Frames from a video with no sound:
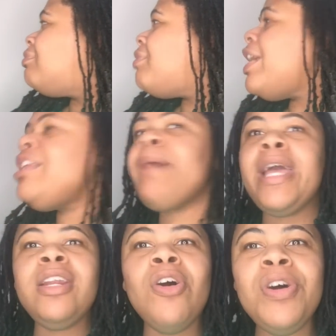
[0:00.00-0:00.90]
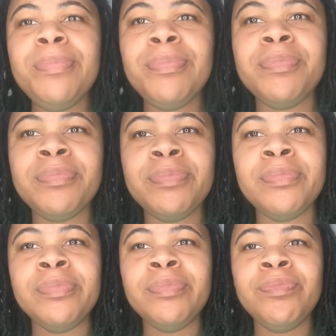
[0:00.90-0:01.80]
Anybody know?
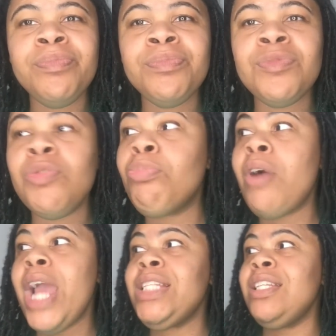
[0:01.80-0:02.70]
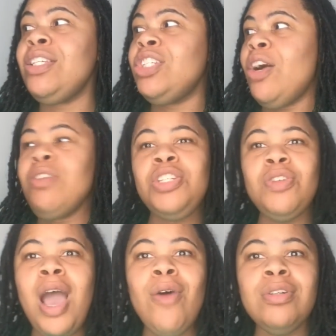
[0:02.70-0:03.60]
Prior to this show, did you
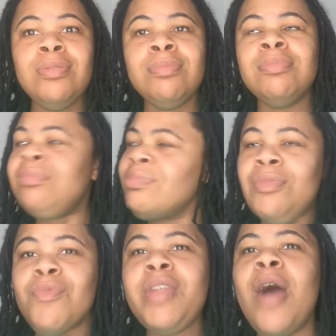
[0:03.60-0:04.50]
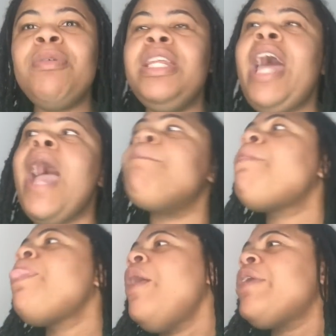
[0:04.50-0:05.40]
know? No, we did not.
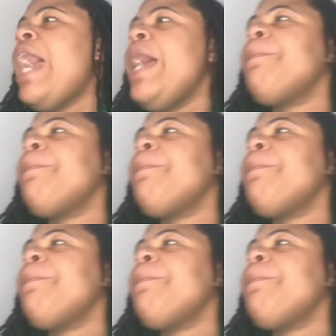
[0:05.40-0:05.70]
Okay.